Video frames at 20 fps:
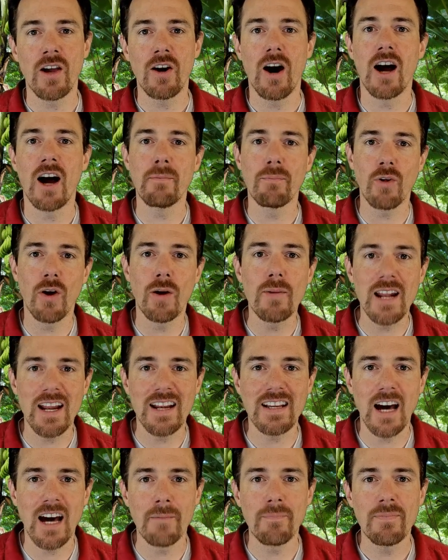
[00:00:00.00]
unemployment
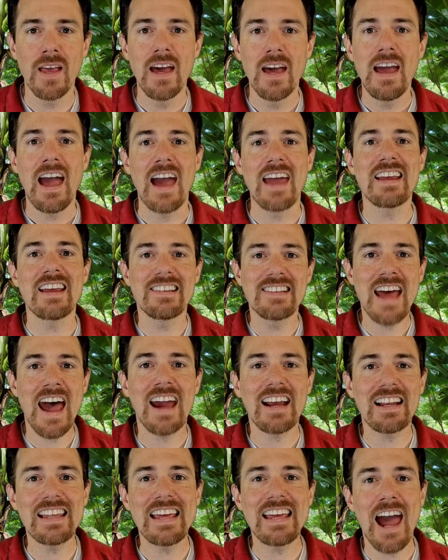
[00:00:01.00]
income, and
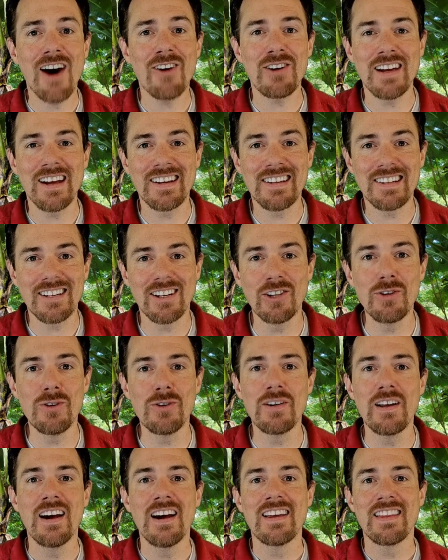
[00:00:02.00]
exactly how to
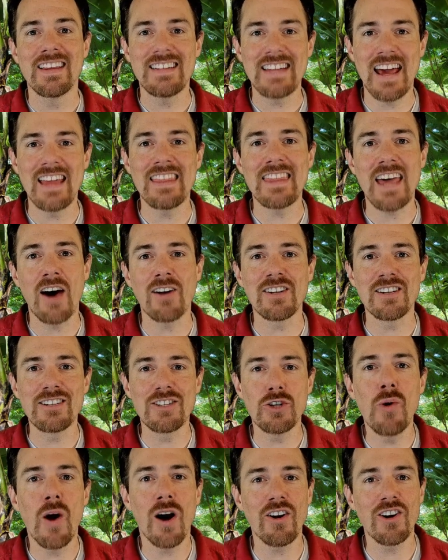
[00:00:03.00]
exclude the
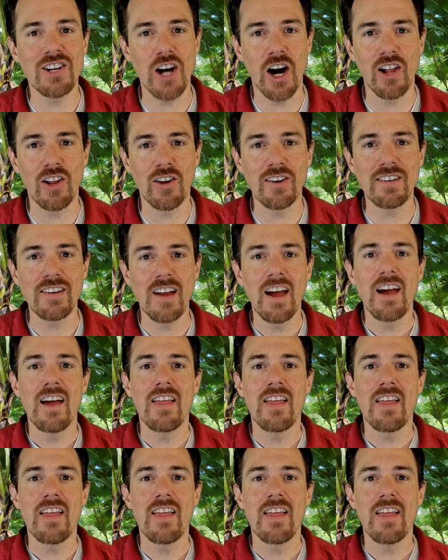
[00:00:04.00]
$10,200